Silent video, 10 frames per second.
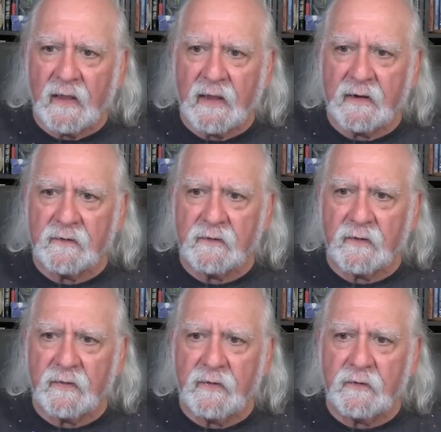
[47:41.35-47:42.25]
And
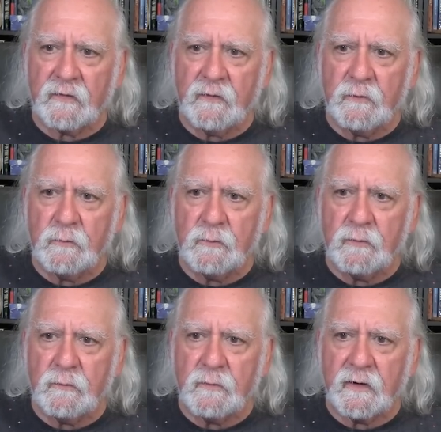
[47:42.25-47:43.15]
this new
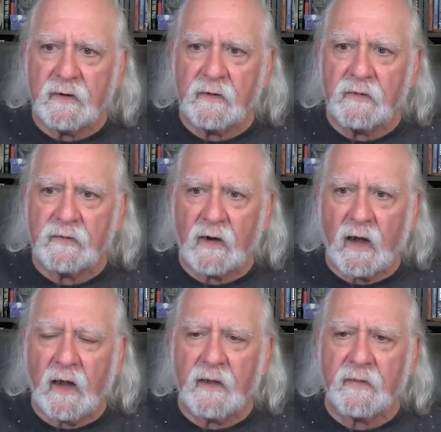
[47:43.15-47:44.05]
moon is,
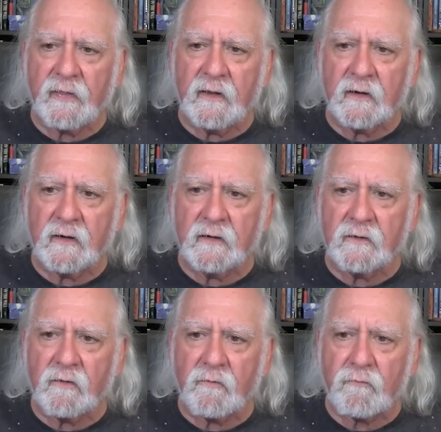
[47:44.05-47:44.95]
I think,
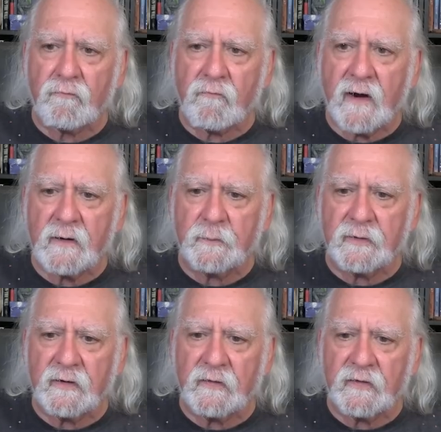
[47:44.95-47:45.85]

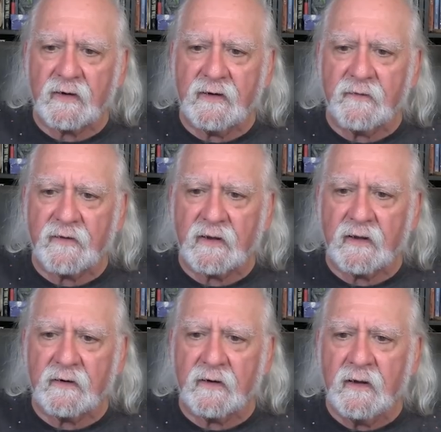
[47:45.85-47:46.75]
incredibly
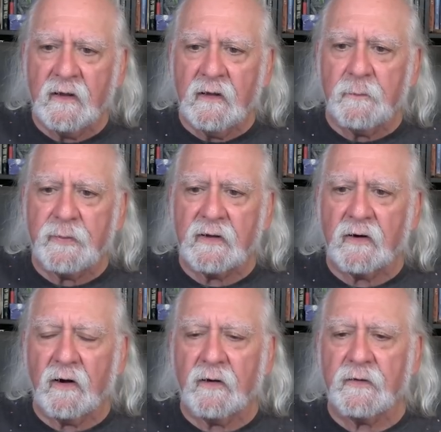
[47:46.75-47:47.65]
significant
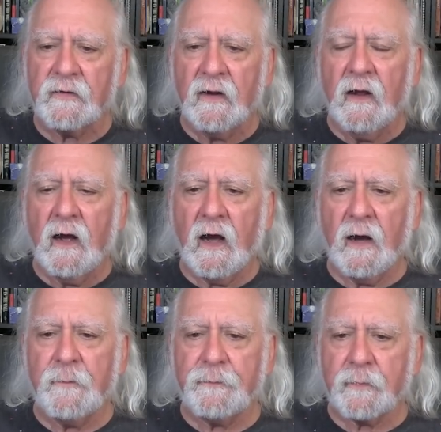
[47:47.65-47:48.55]
because
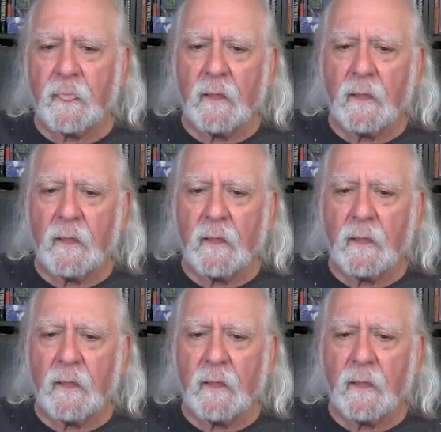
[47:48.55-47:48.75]
um,